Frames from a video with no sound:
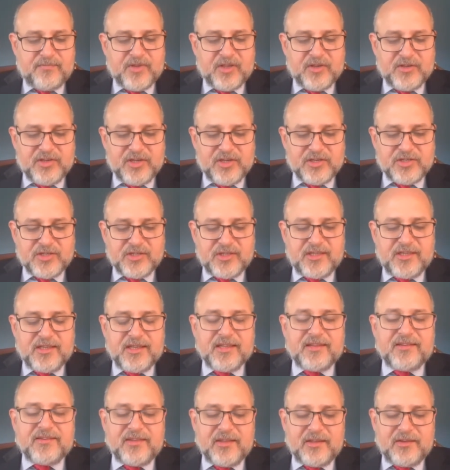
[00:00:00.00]
Additionally,
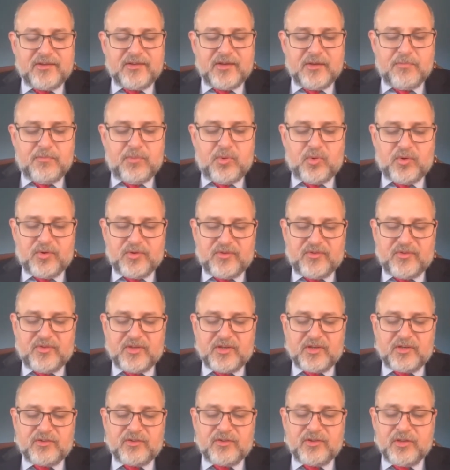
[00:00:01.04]
it sends an important
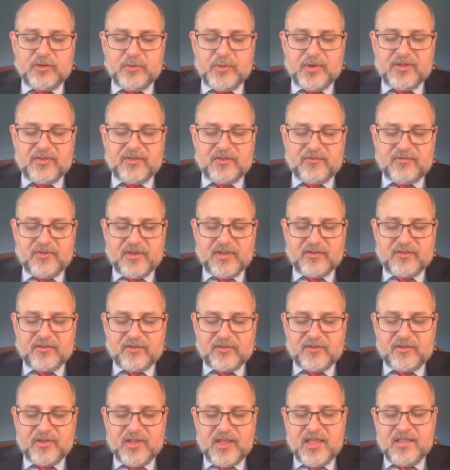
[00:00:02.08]
signal to US
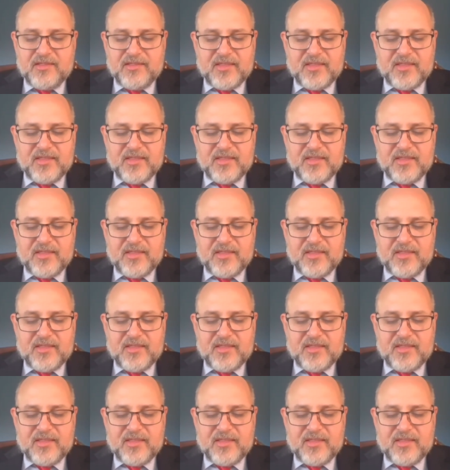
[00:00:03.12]
investors